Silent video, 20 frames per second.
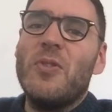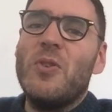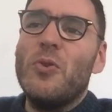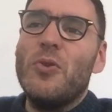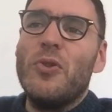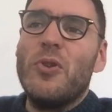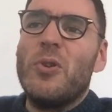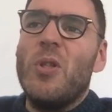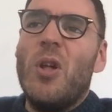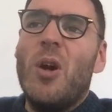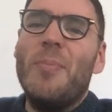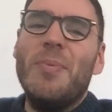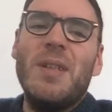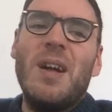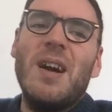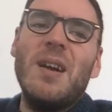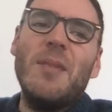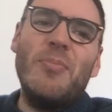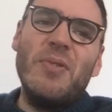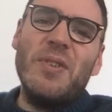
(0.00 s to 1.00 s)
the other glob
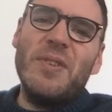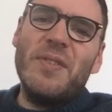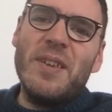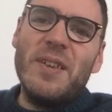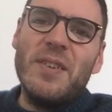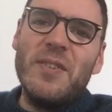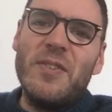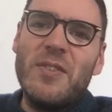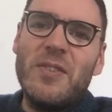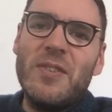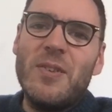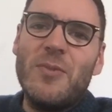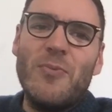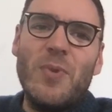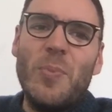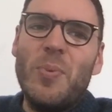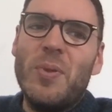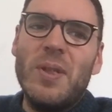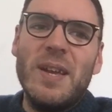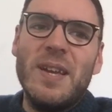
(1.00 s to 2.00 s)
libraries it's
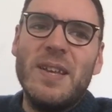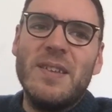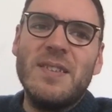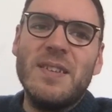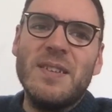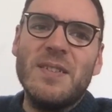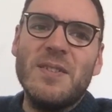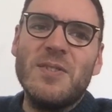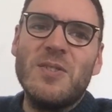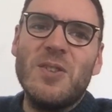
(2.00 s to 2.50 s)
replacing.